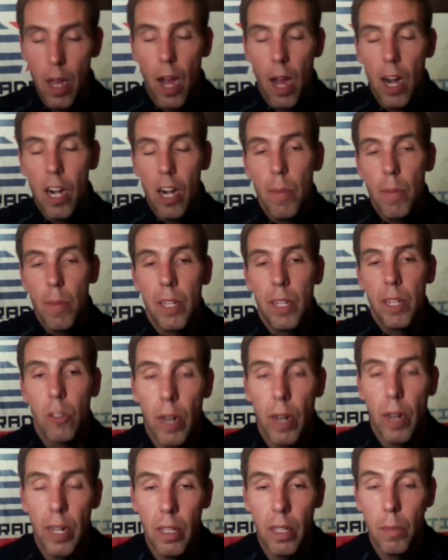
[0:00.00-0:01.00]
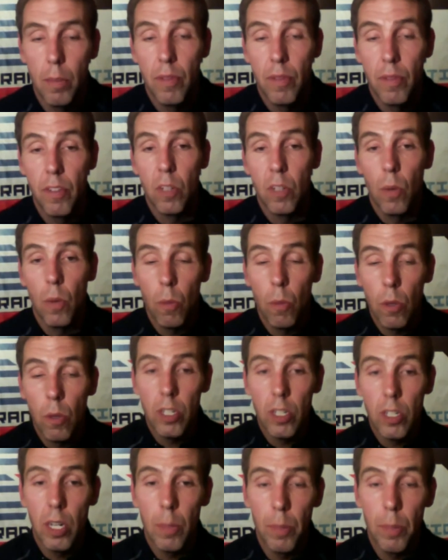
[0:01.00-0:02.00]
Ironman Tri Club Division I
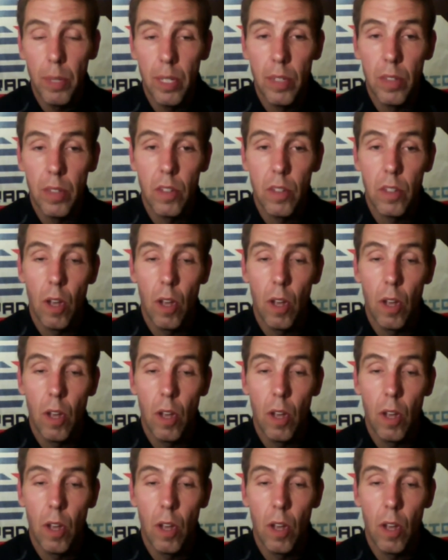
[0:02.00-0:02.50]
World Champions,